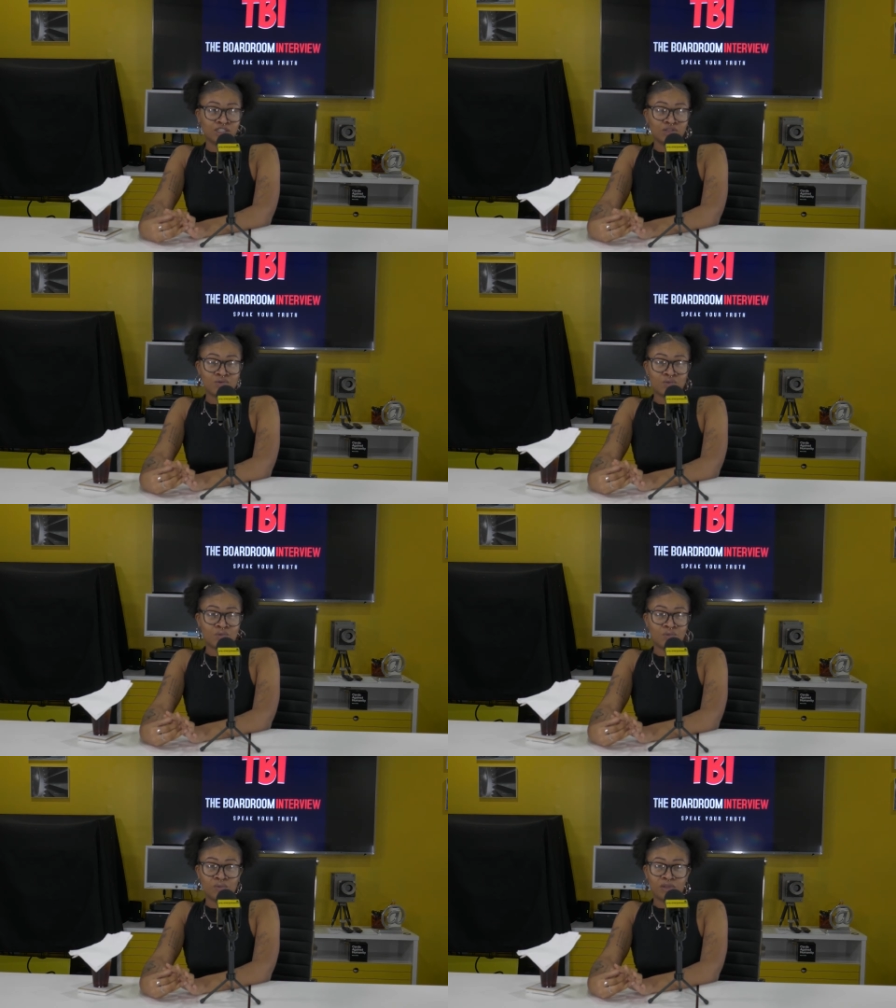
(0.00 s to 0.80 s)

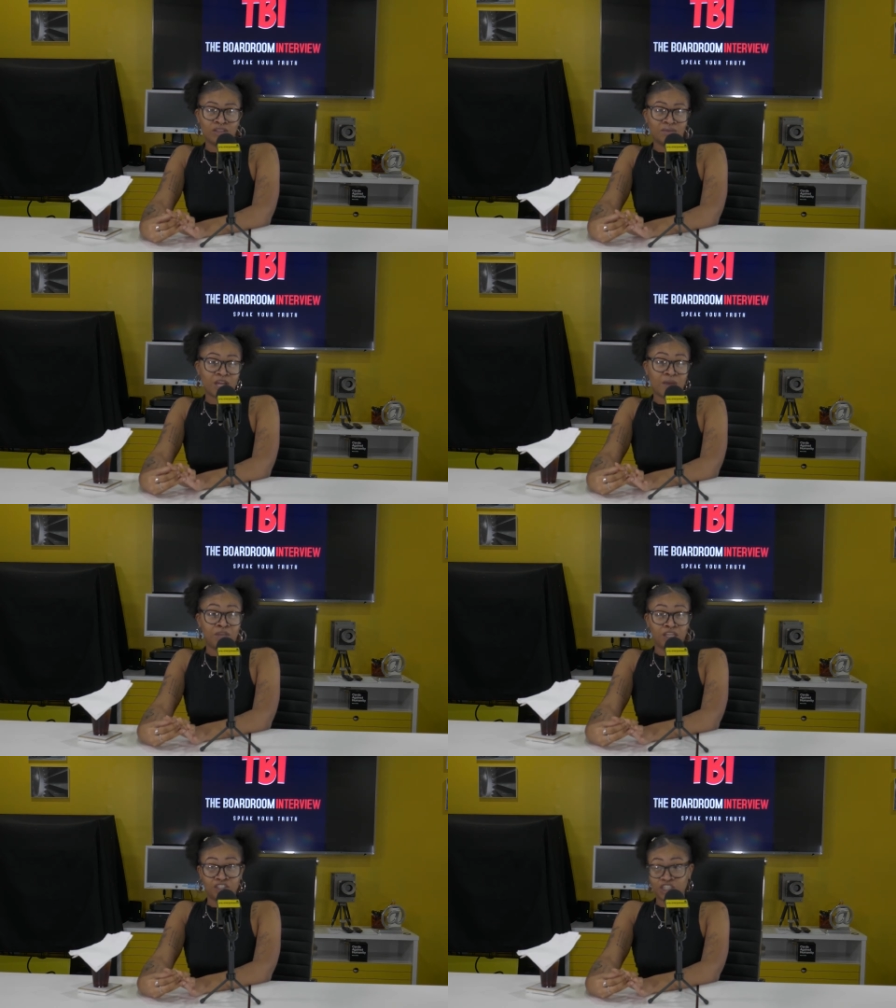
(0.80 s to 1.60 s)
to them not
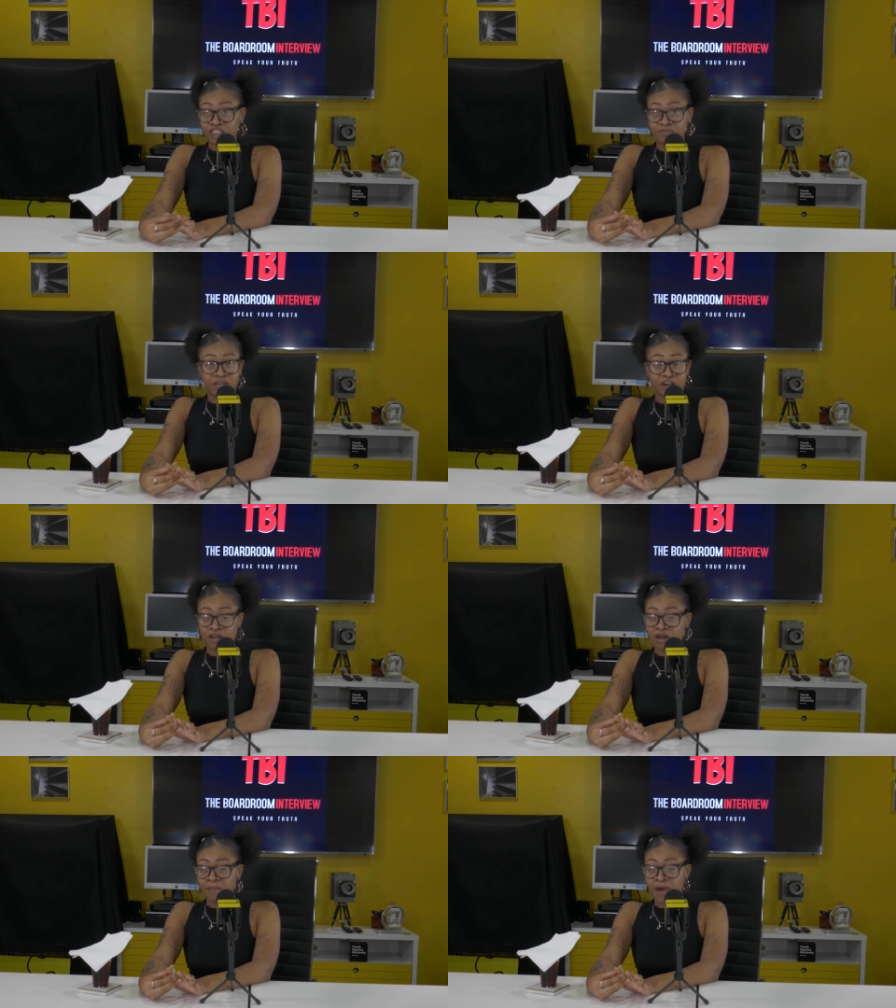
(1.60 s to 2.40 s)
being
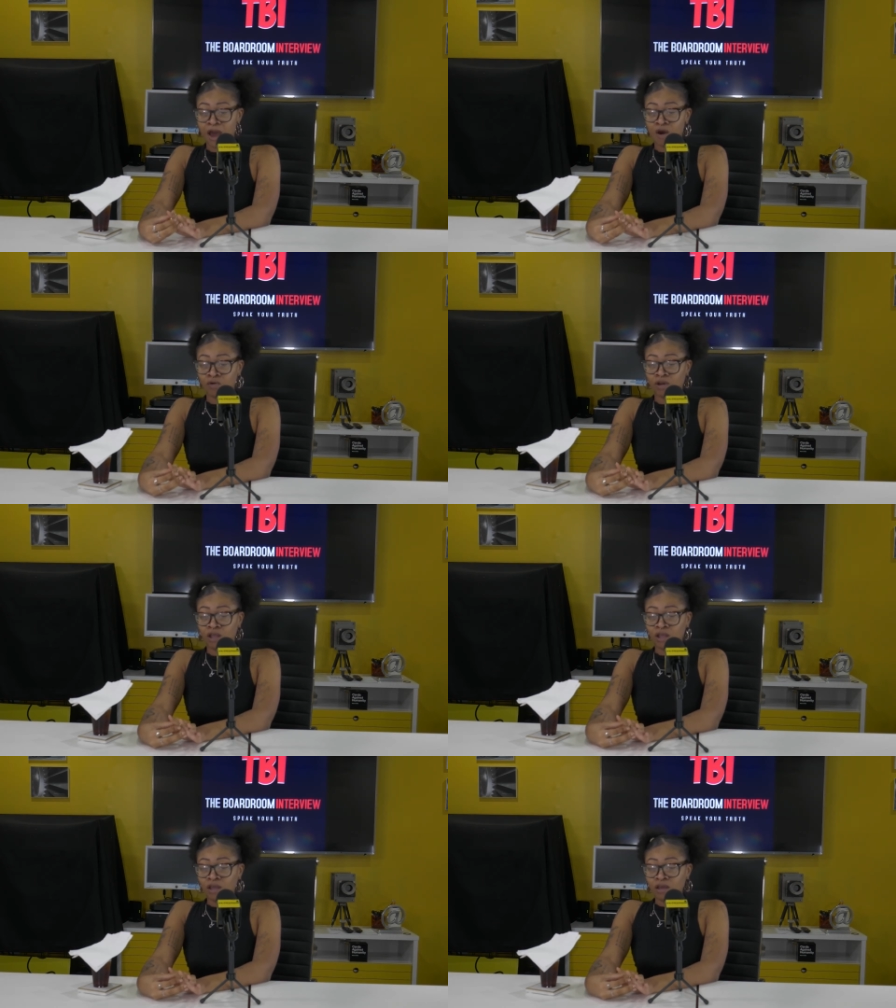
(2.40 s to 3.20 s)
transparent about
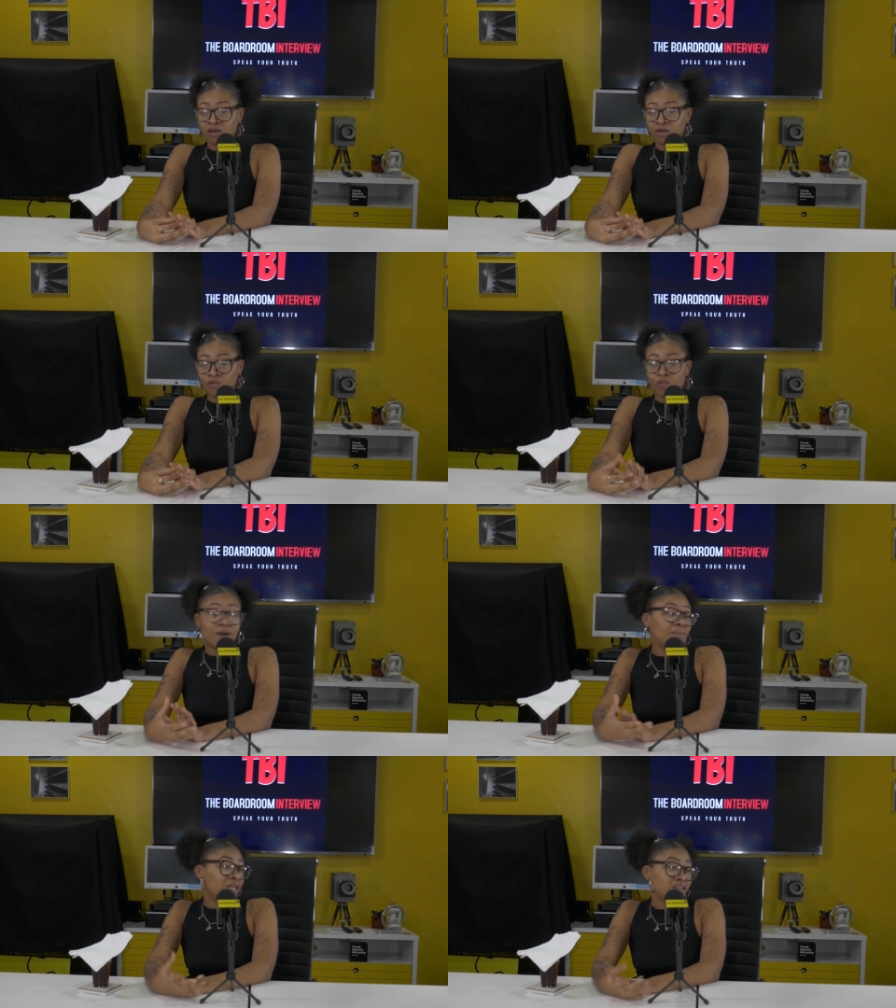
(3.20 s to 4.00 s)

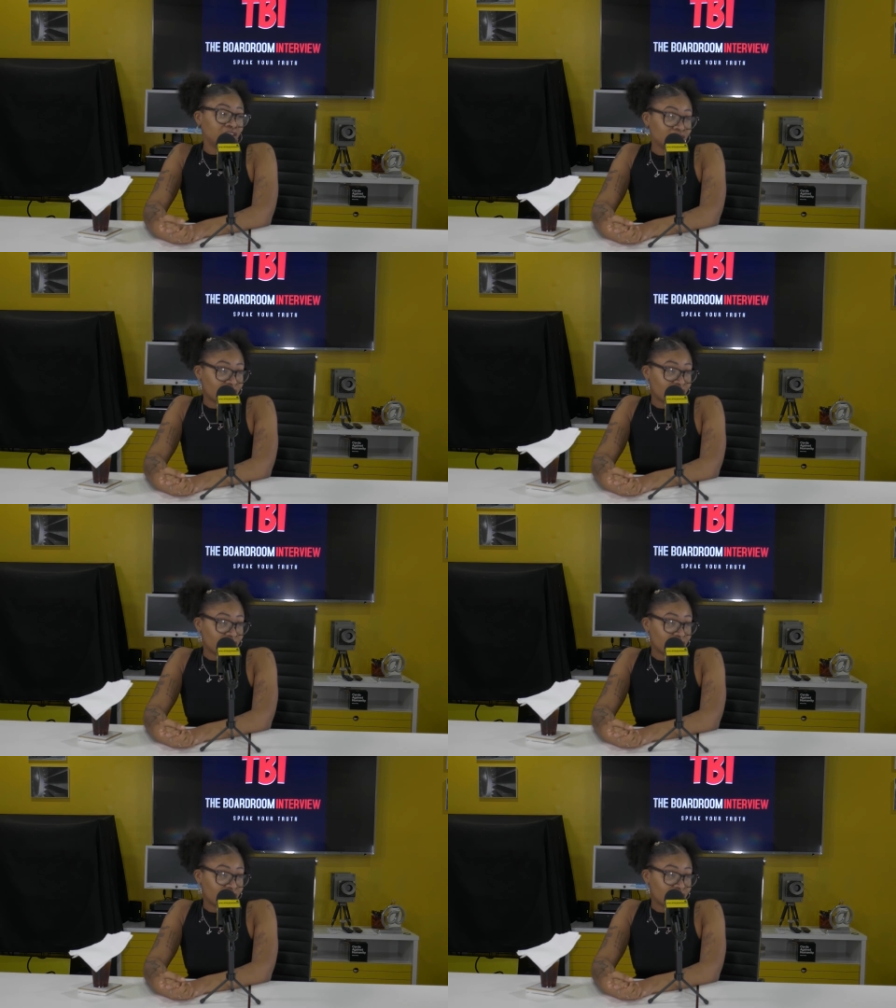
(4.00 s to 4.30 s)
what money they're